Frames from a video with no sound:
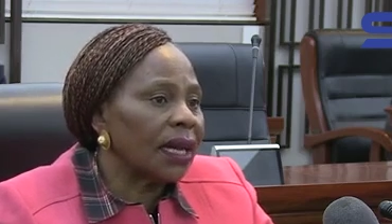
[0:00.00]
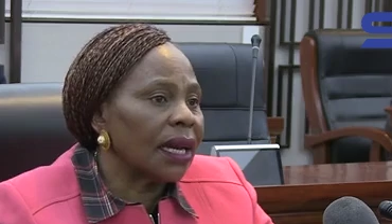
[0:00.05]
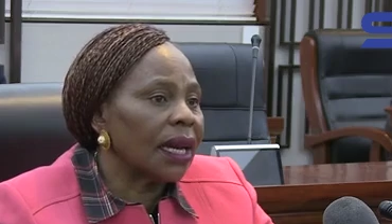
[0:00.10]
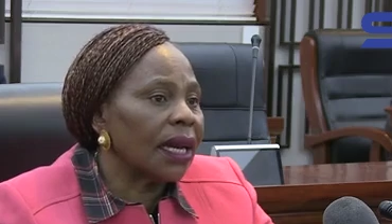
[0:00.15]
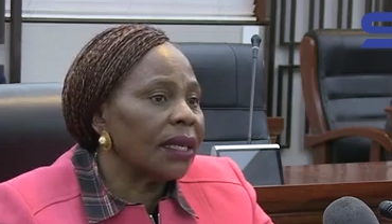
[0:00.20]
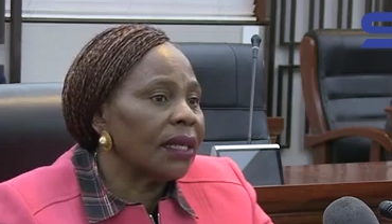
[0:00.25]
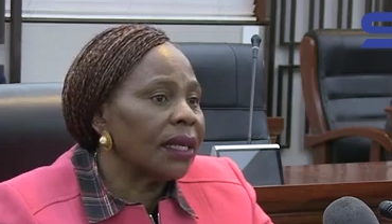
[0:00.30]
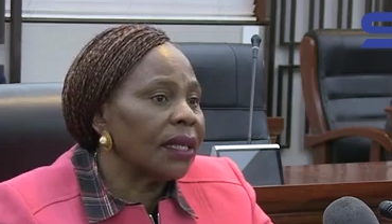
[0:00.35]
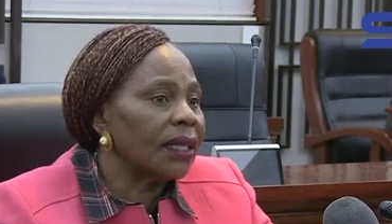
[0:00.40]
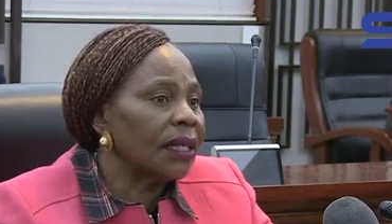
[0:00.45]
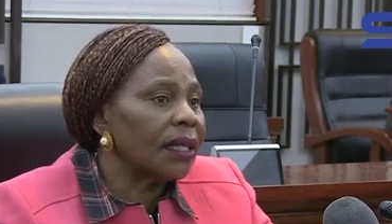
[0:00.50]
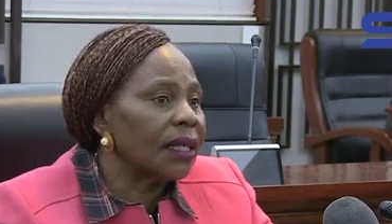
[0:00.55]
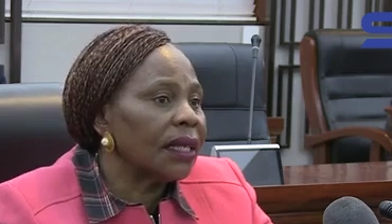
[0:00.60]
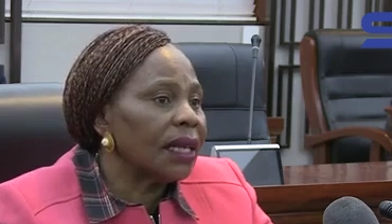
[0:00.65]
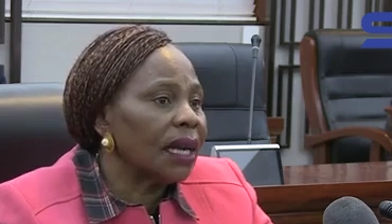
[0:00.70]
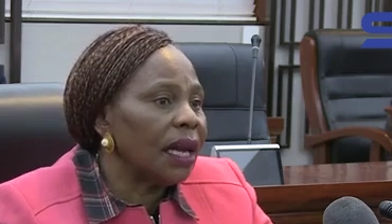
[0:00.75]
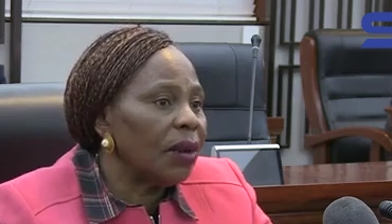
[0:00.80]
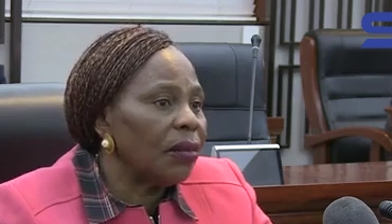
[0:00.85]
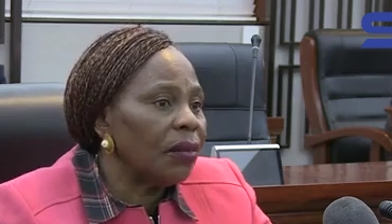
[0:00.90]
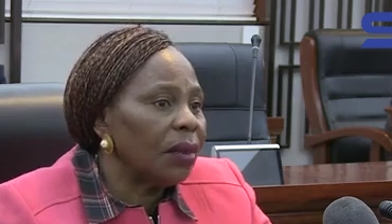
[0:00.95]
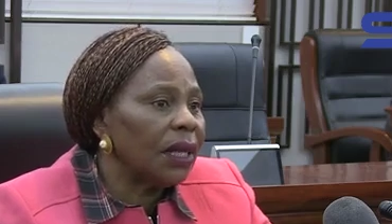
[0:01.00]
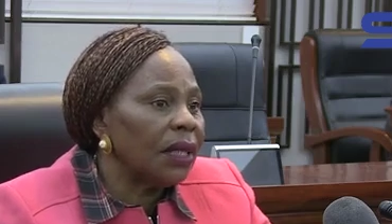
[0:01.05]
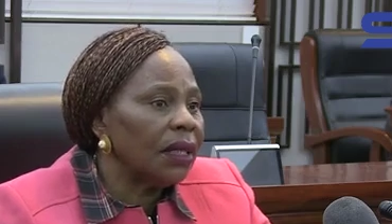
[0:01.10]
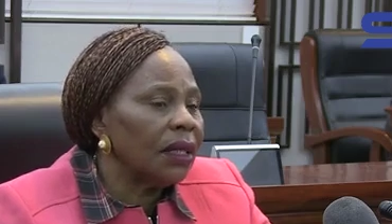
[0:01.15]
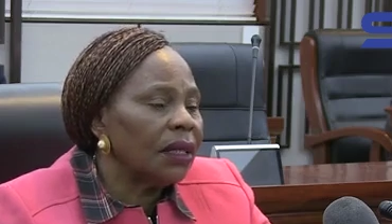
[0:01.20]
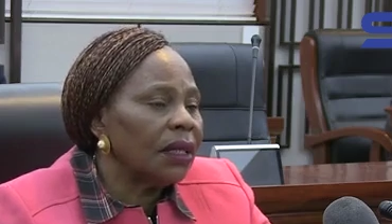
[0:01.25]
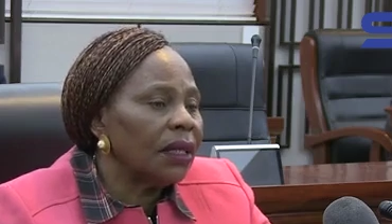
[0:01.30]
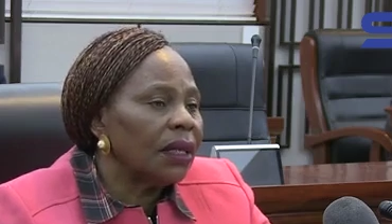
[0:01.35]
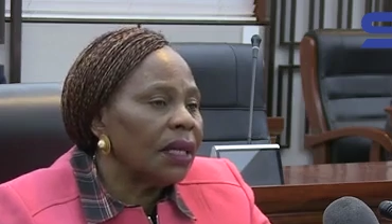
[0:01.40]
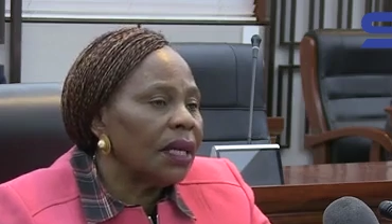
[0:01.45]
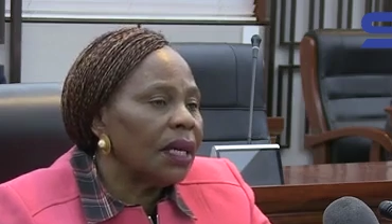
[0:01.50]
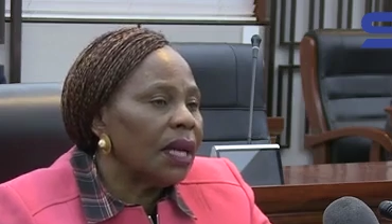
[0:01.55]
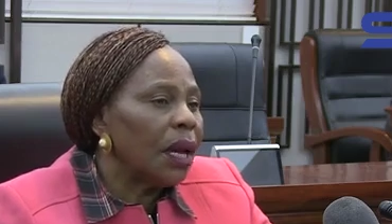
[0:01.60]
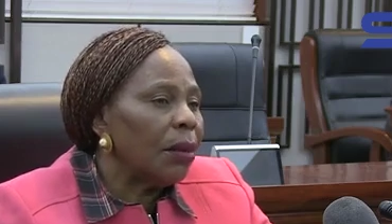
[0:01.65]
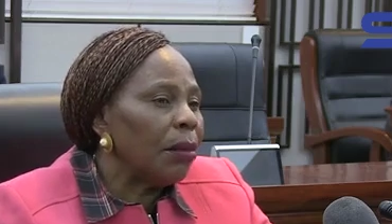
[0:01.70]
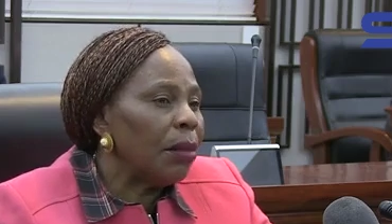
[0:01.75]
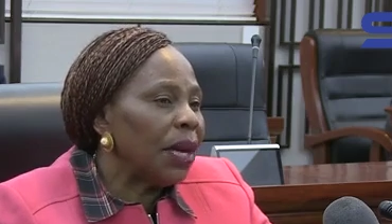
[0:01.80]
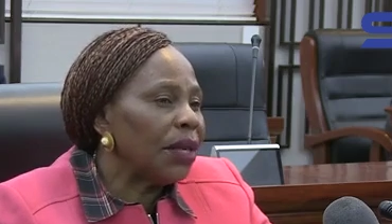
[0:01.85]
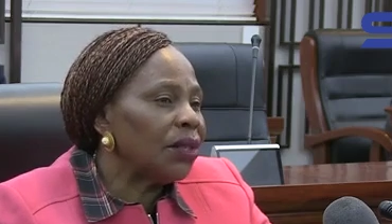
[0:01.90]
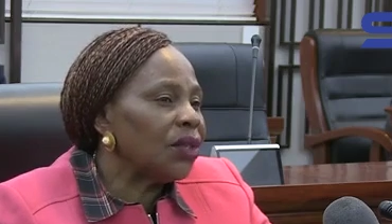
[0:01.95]
Tanganda Tea Company,
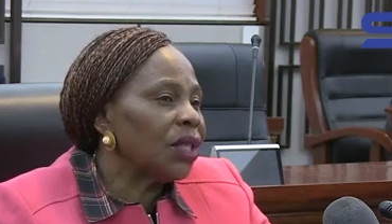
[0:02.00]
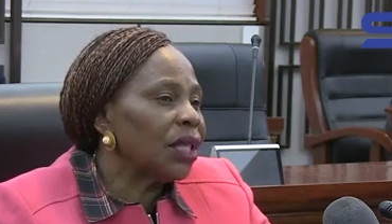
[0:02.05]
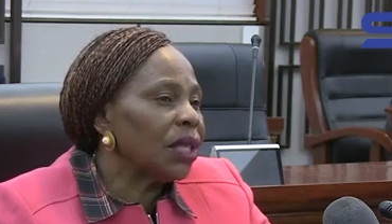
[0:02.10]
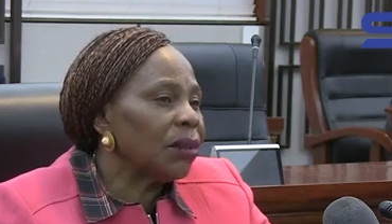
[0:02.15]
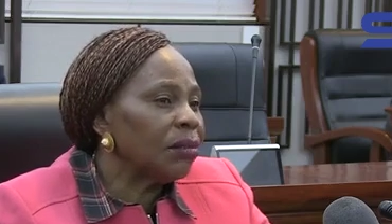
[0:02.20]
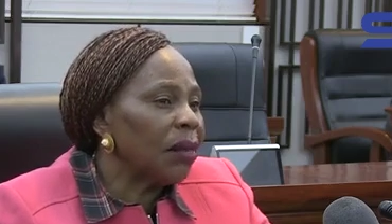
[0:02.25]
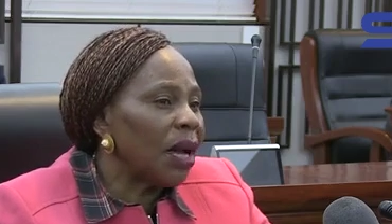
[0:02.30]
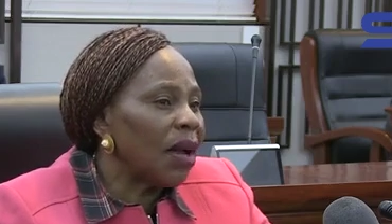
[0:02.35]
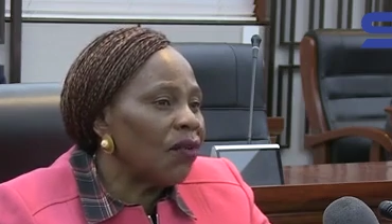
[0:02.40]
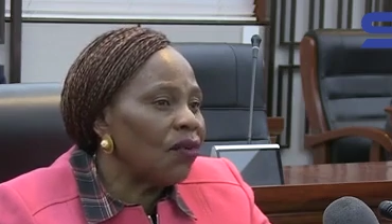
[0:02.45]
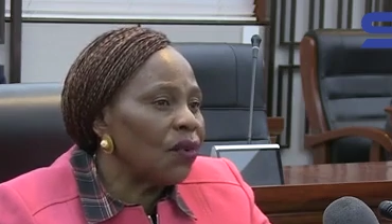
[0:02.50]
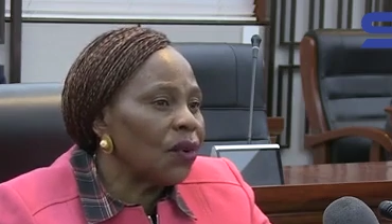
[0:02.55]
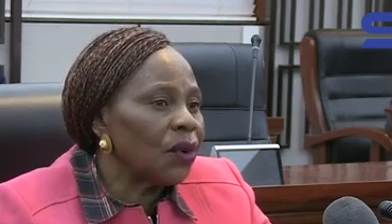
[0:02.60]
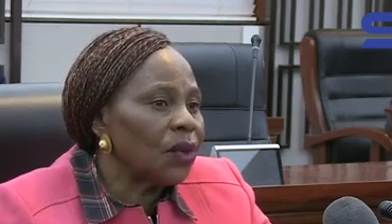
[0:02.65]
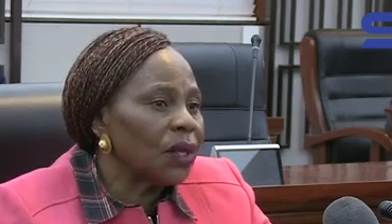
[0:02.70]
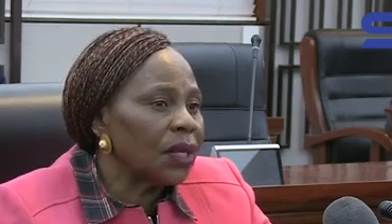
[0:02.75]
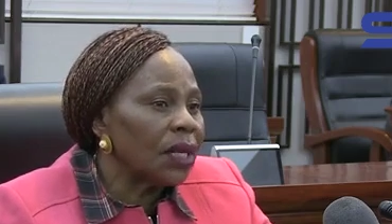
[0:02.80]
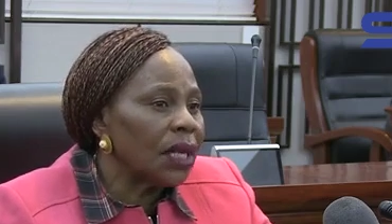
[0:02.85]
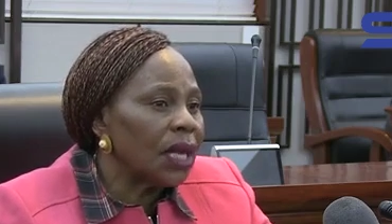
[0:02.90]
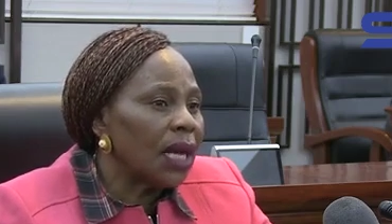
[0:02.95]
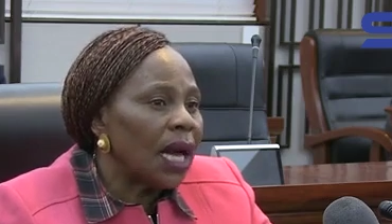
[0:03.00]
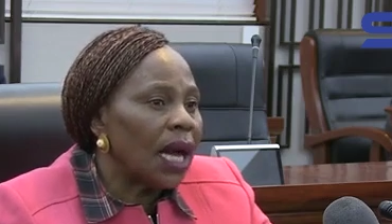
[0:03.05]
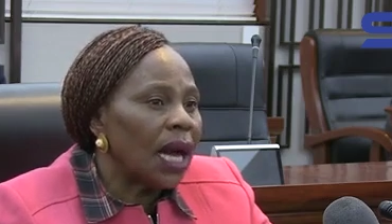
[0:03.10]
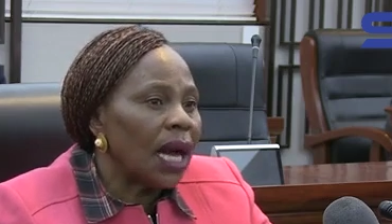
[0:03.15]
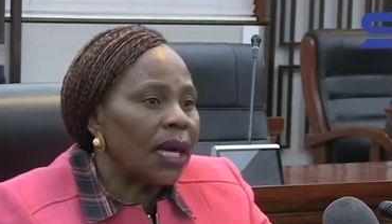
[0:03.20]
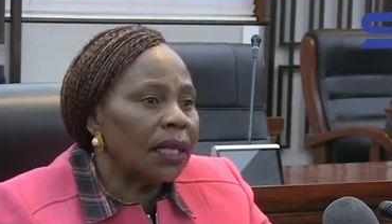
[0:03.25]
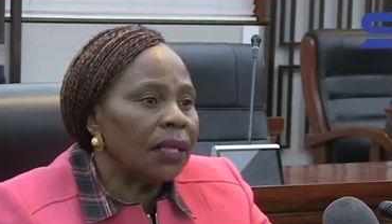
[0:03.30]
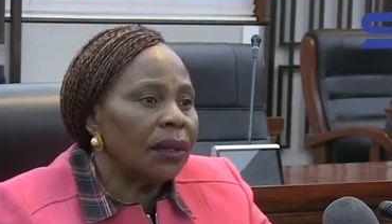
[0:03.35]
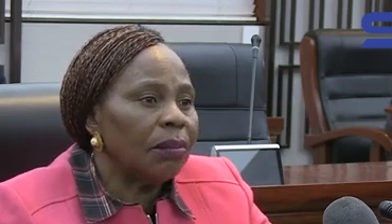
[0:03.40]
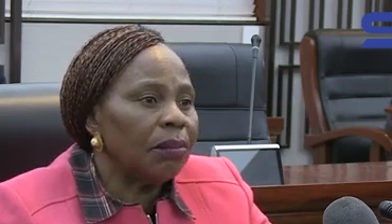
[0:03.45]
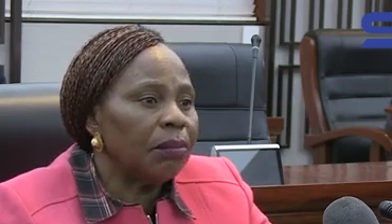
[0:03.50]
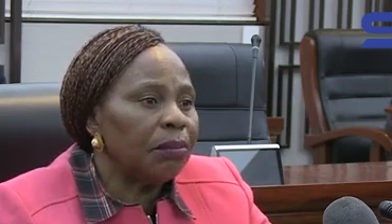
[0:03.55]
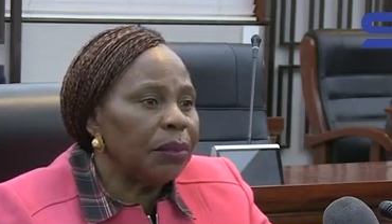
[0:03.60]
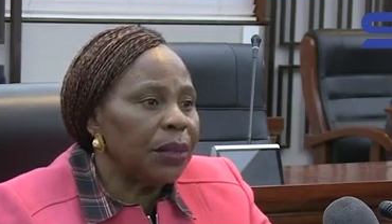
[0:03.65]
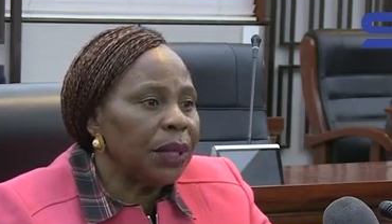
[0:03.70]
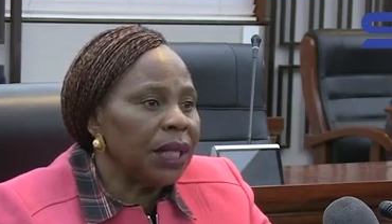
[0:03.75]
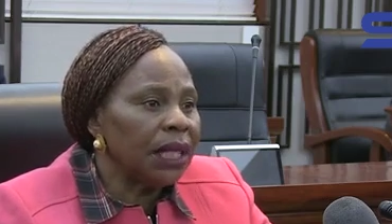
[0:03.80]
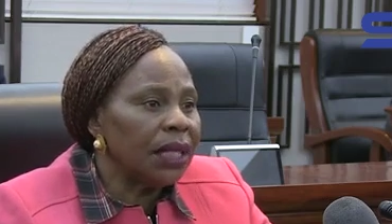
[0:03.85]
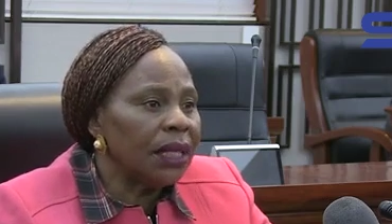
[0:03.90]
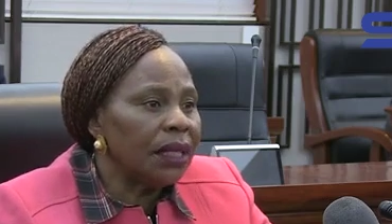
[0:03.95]
Patrick Marvels, Adam
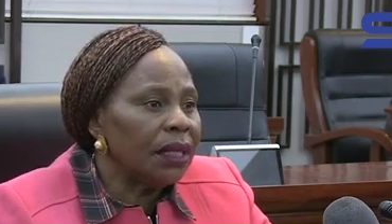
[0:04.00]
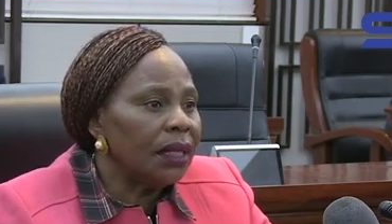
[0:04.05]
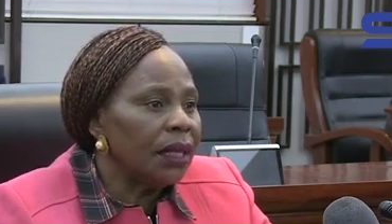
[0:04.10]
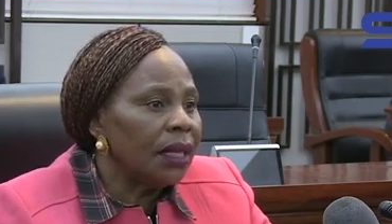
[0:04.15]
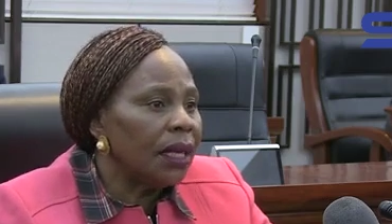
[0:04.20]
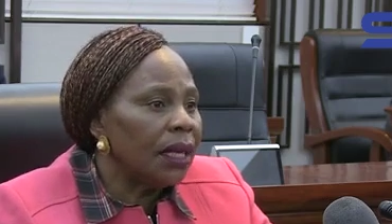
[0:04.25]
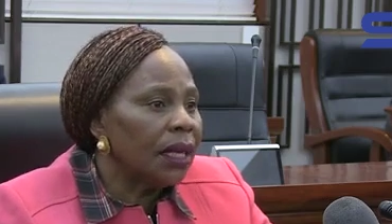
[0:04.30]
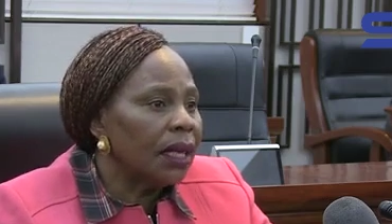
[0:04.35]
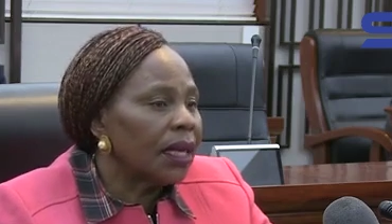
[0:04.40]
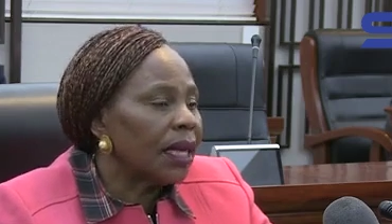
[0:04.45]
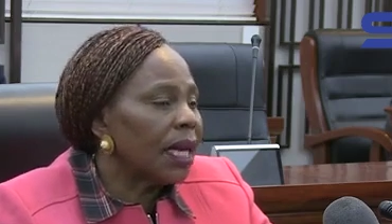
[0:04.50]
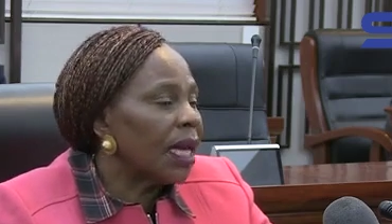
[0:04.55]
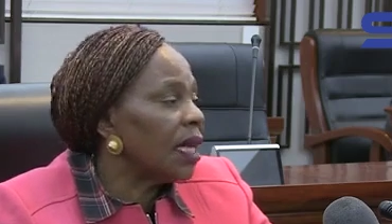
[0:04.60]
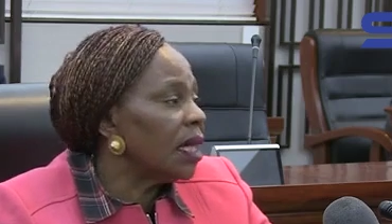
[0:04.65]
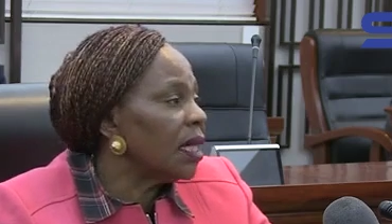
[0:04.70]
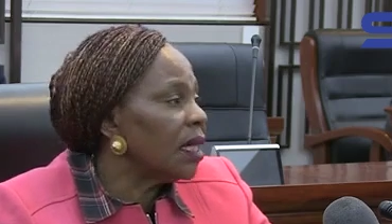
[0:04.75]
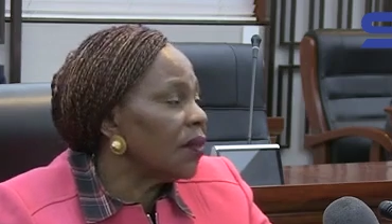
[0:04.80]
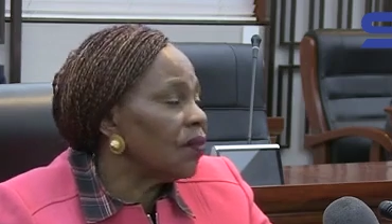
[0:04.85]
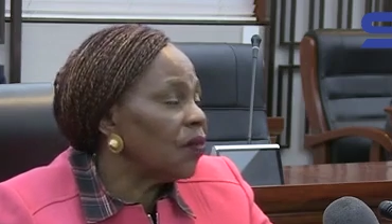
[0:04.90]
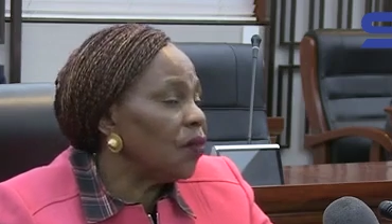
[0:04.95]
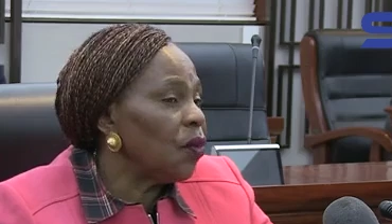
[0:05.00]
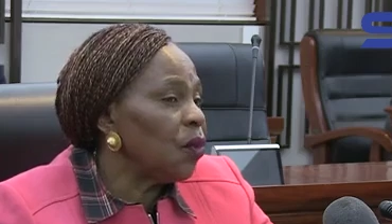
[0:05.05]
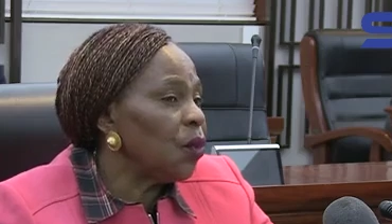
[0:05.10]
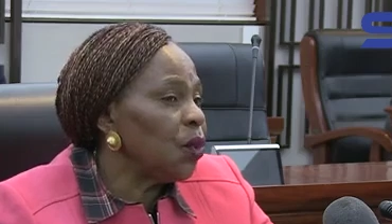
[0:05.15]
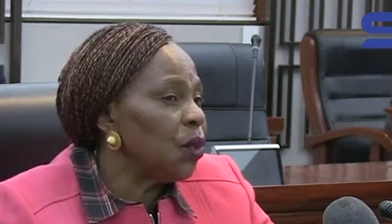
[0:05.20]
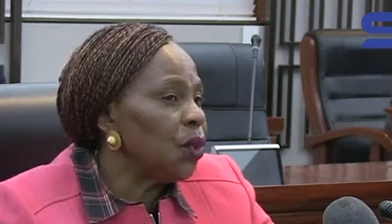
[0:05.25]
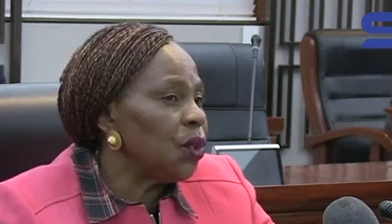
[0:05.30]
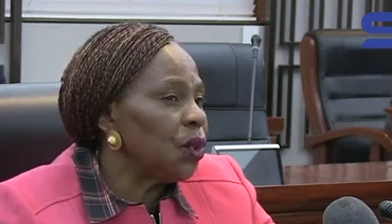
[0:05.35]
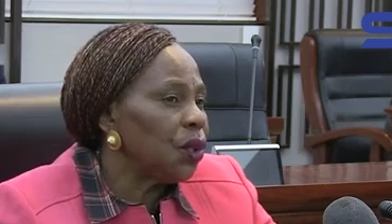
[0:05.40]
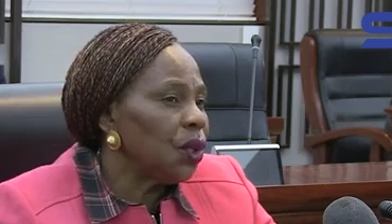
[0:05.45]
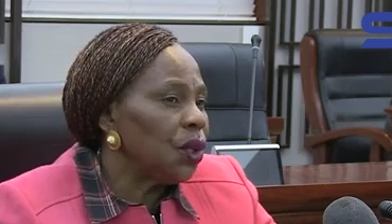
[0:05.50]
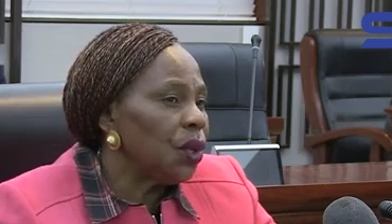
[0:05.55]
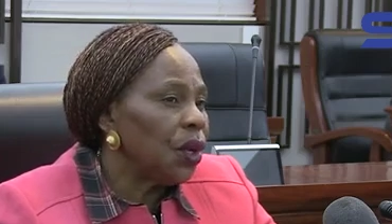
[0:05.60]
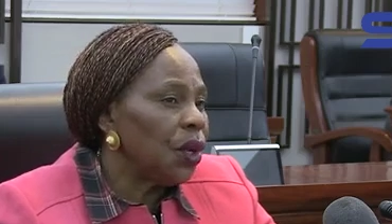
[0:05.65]
Bead, Cairns Food,